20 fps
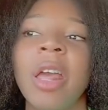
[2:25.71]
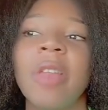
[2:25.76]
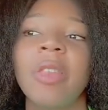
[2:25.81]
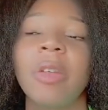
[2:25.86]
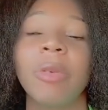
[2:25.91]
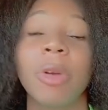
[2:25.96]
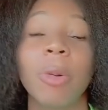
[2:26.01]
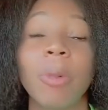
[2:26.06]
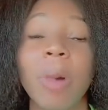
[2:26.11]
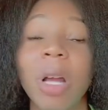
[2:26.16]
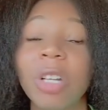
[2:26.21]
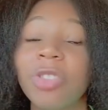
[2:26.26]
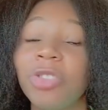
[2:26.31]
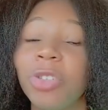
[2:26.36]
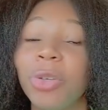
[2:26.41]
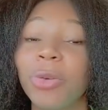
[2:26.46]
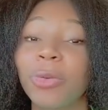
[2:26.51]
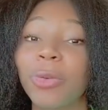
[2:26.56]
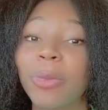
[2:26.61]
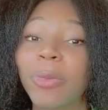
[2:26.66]
they were
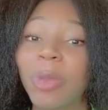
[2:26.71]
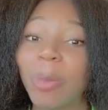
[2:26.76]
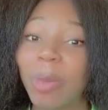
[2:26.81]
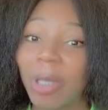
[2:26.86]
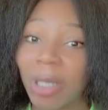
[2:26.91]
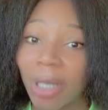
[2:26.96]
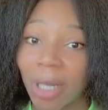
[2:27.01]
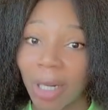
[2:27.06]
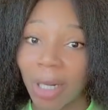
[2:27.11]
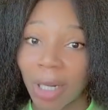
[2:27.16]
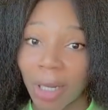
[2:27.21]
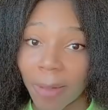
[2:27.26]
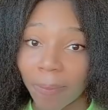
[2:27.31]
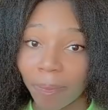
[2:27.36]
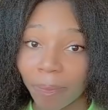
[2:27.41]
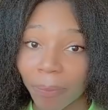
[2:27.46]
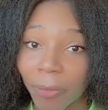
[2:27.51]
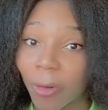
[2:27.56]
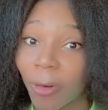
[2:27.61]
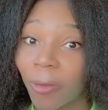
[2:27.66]
watching you from the beginning
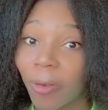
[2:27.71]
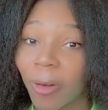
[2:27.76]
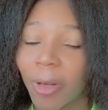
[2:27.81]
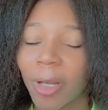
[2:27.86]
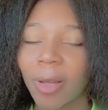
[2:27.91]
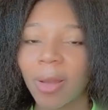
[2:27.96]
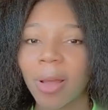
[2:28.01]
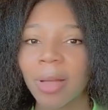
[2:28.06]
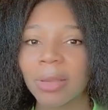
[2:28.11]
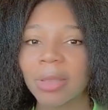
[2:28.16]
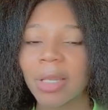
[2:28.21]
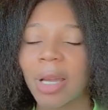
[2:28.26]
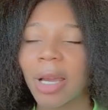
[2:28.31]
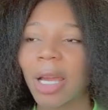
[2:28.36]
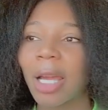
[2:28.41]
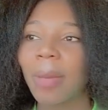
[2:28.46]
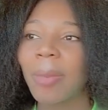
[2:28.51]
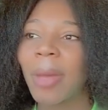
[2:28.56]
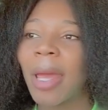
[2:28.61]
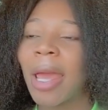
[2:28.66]
for a very long
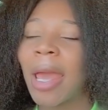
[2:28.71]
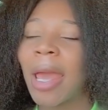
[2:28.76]
time